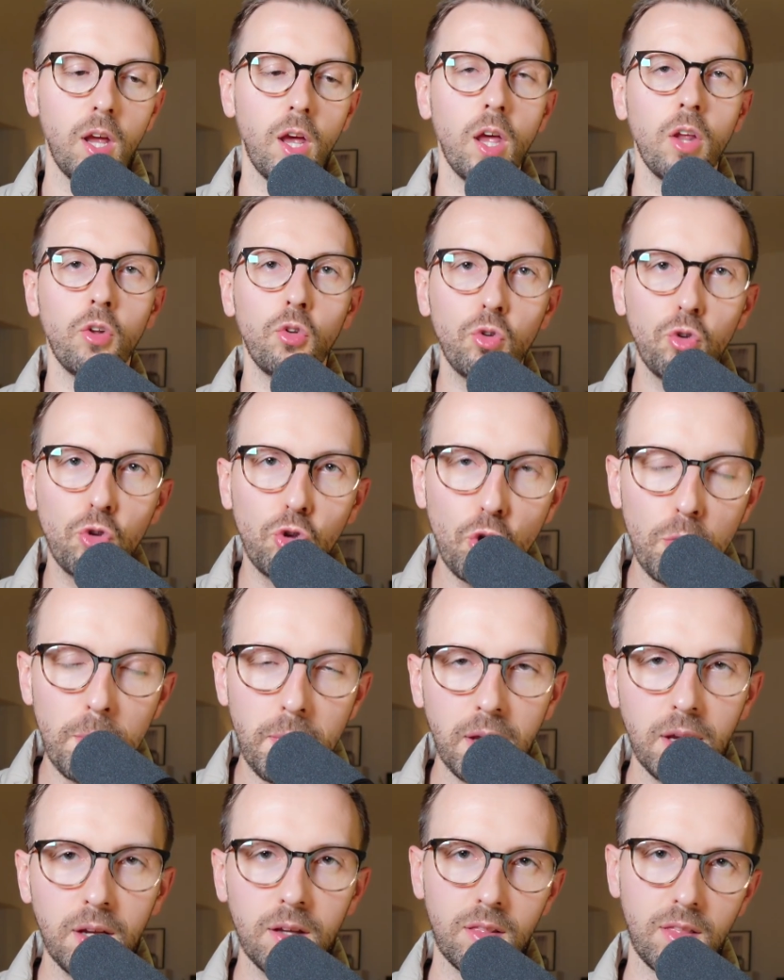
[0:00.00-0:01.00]

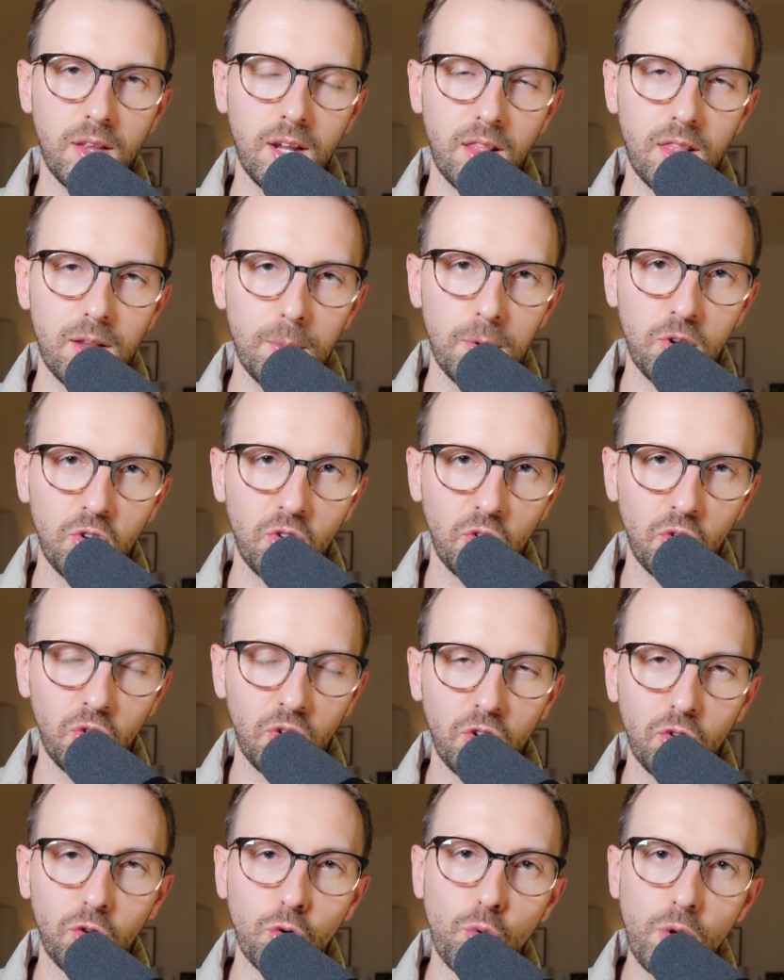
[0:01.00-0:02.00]
assuming that the business
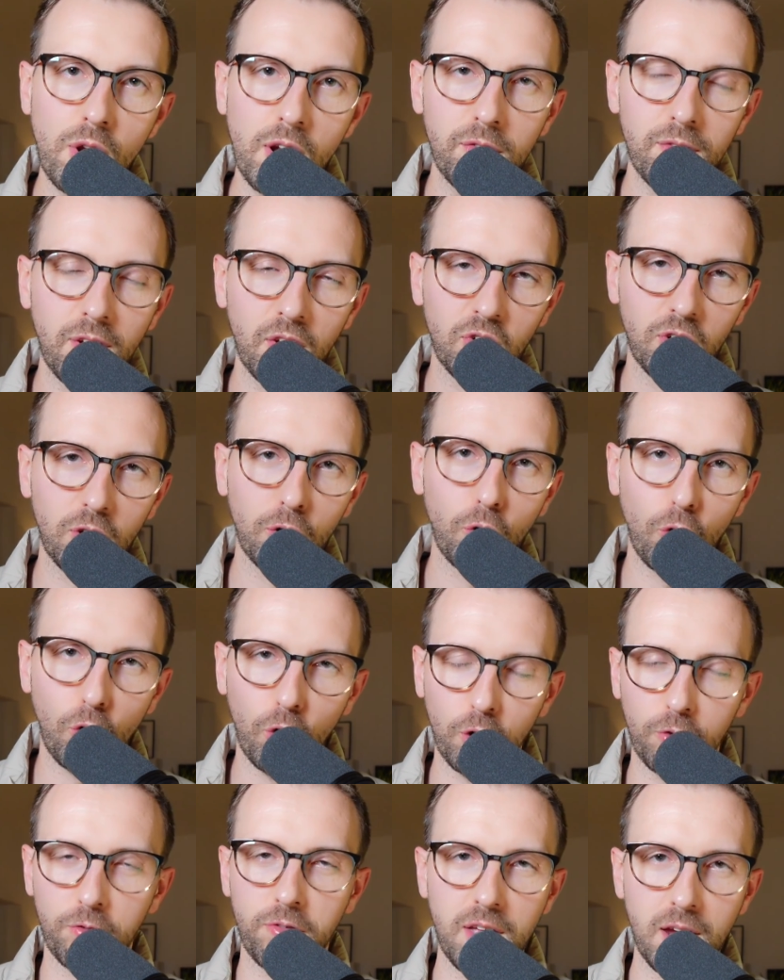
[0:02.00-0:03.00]
is reinvesting
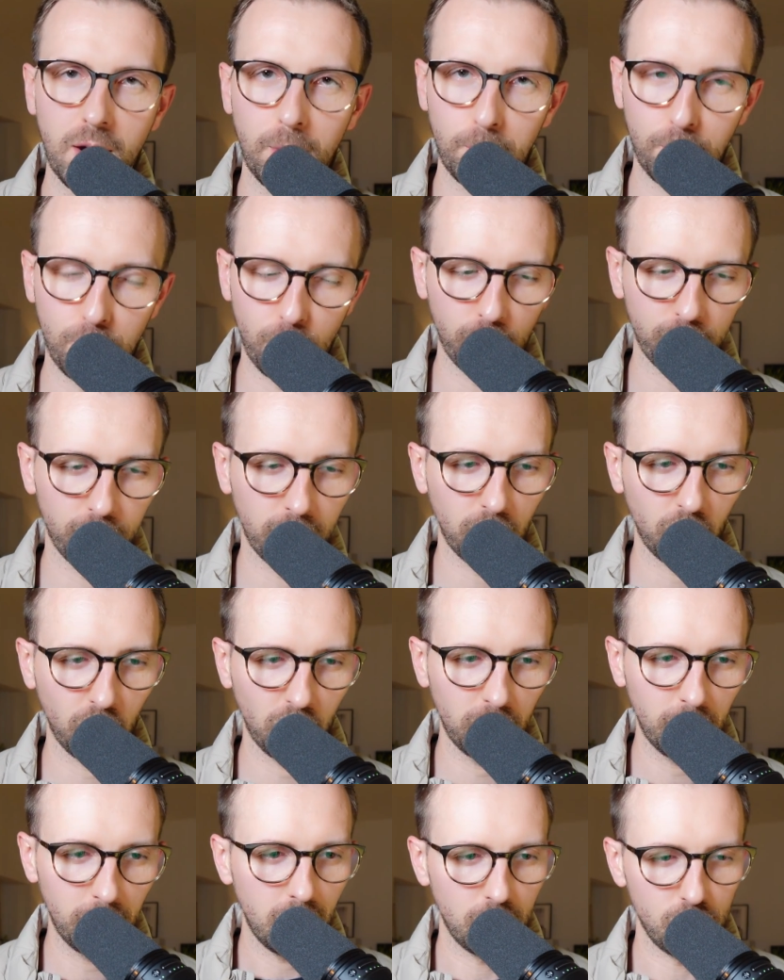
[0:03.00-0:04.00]
all of their
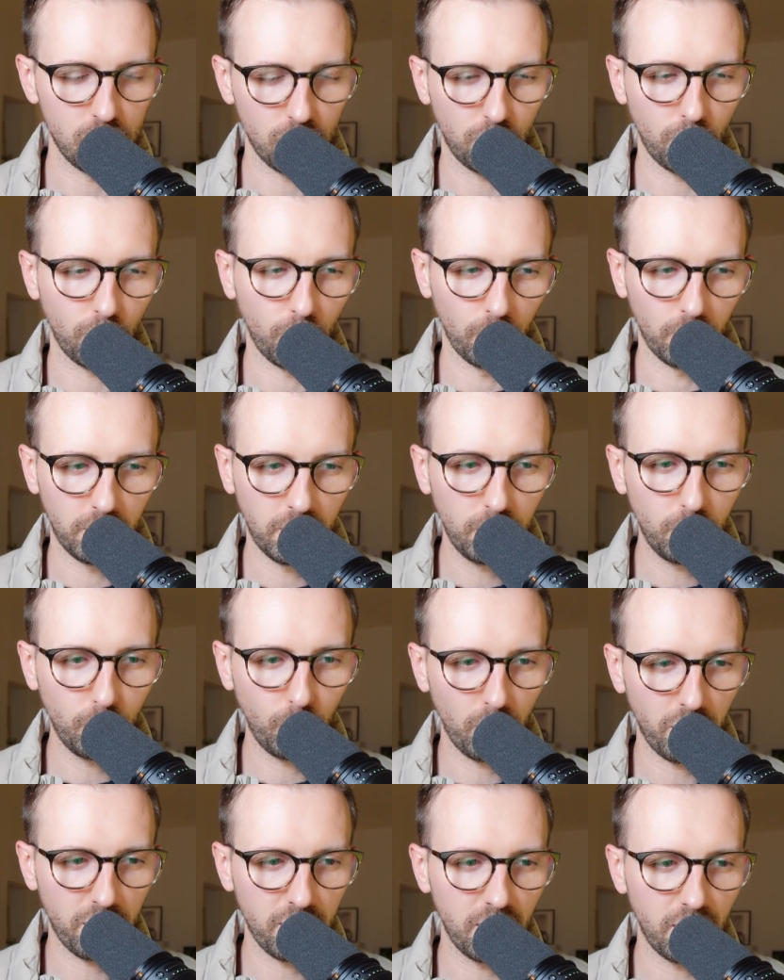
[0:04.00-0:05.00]
profits. And just to continue
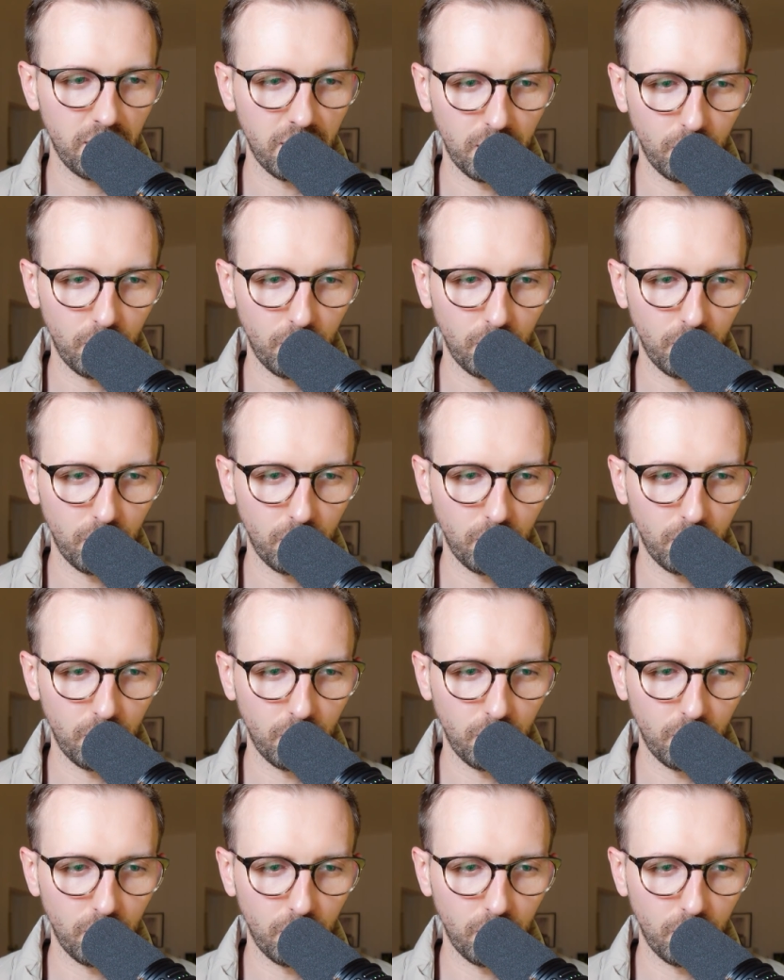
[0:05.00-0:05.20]
with the